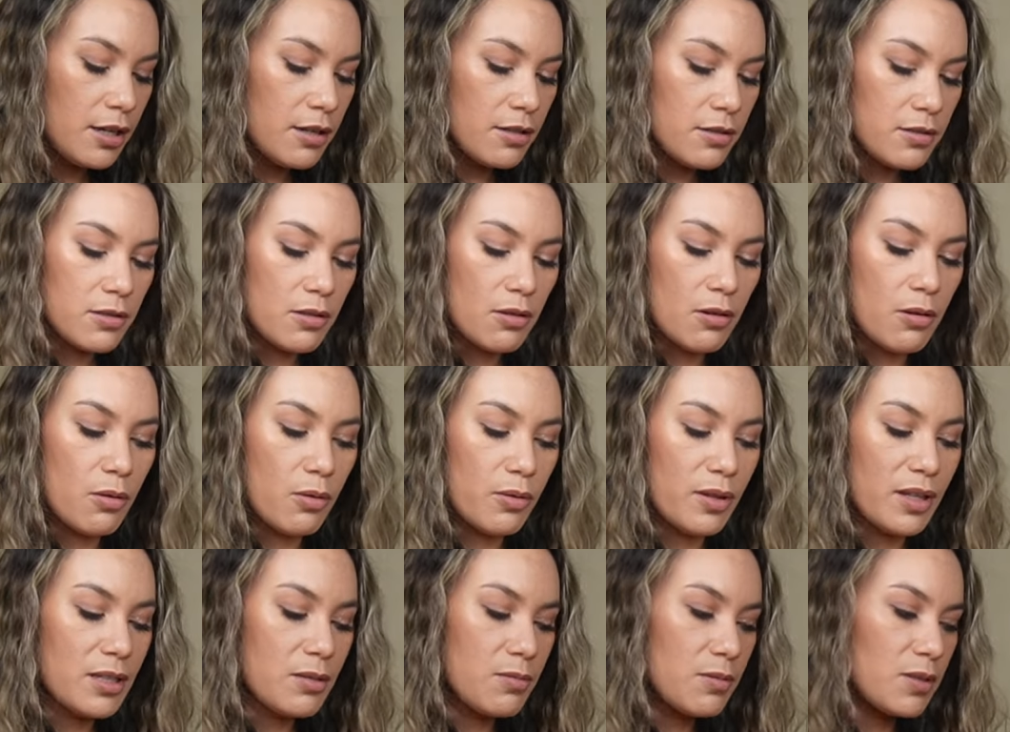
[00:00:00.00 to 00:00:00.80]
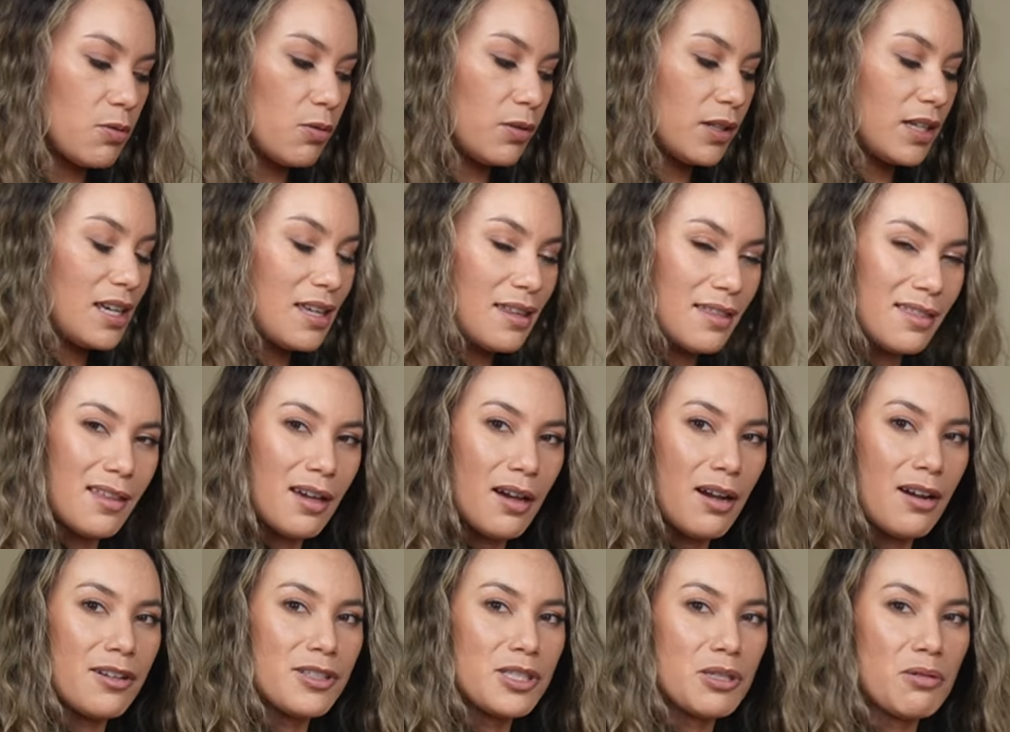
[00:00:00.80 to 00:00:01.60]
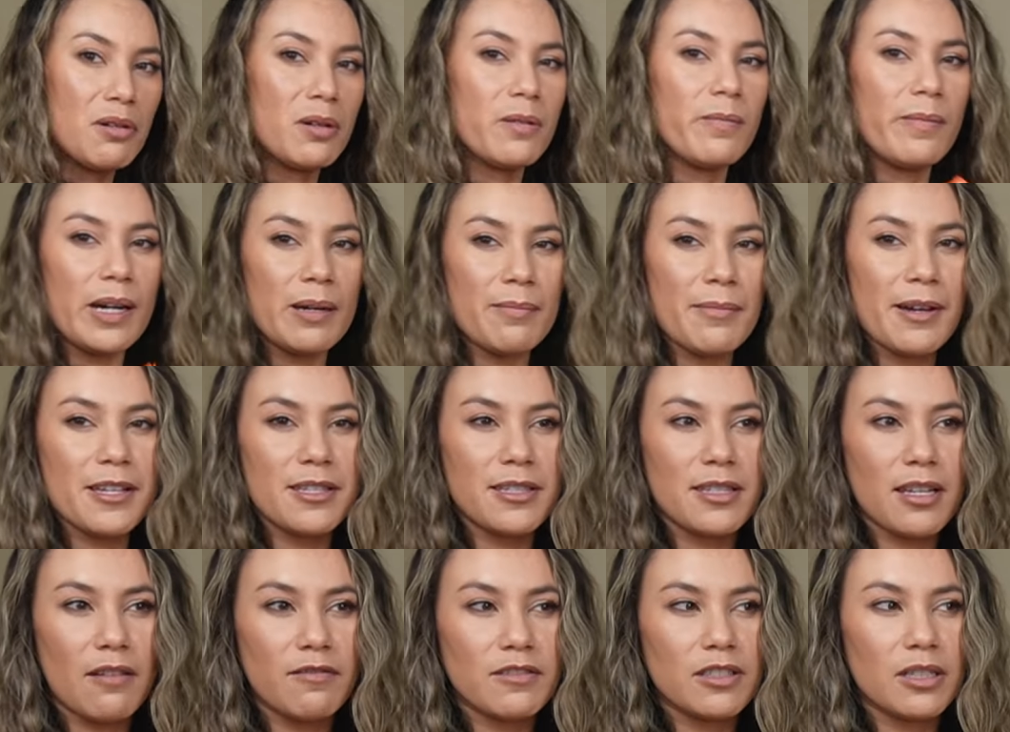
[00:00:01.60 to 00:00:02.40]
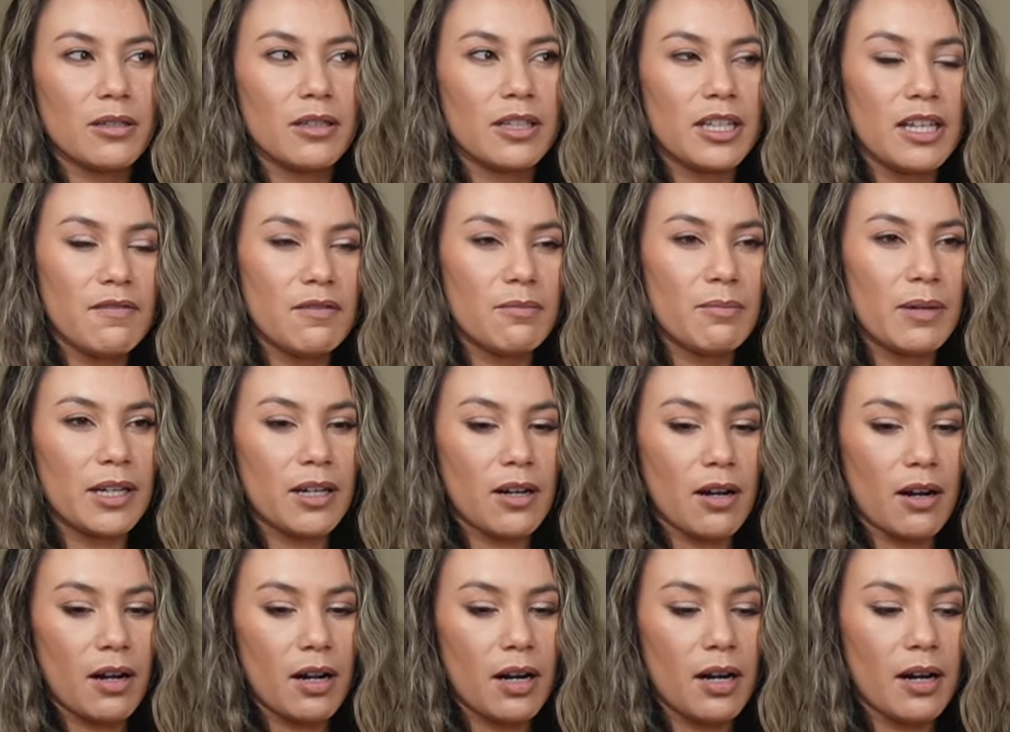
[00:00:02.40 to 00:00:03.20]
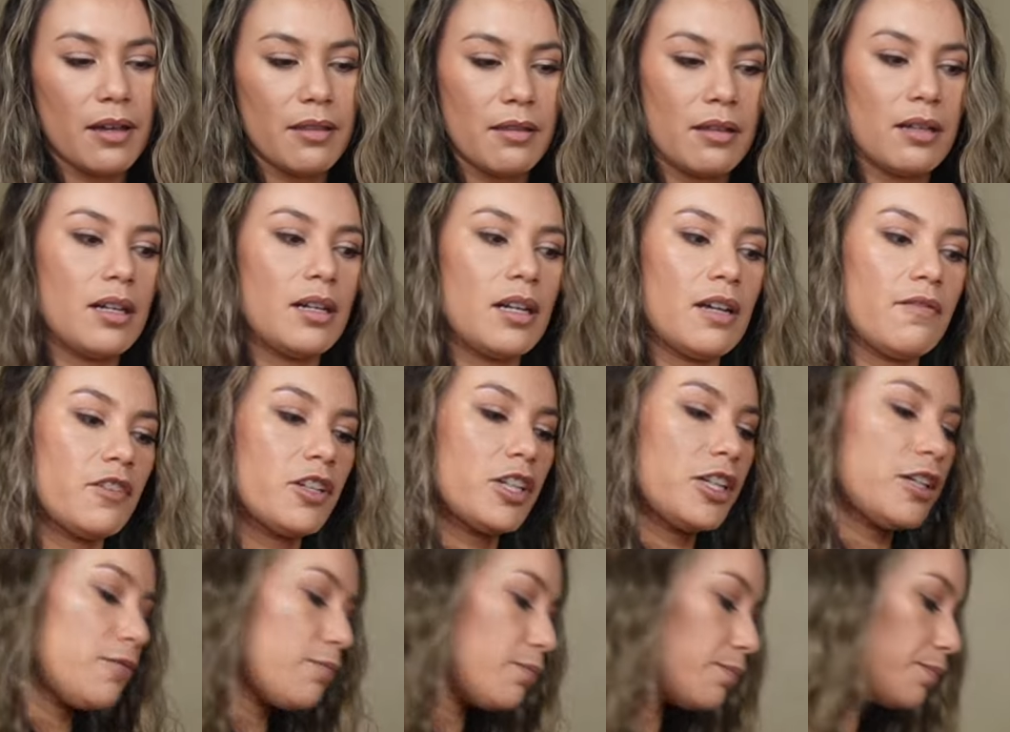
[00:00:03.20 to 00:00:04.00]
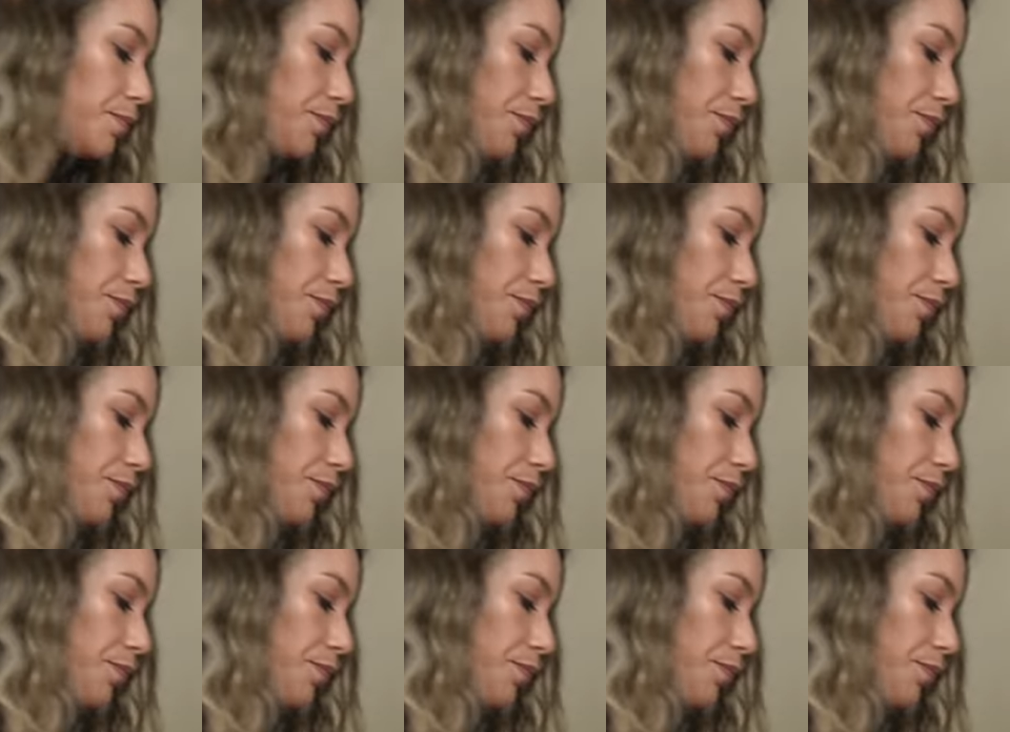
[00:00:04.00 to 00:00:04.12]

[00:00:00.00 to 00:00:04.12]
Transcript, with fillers: So this was only in there to remind myself to leave in my car, and then I never did.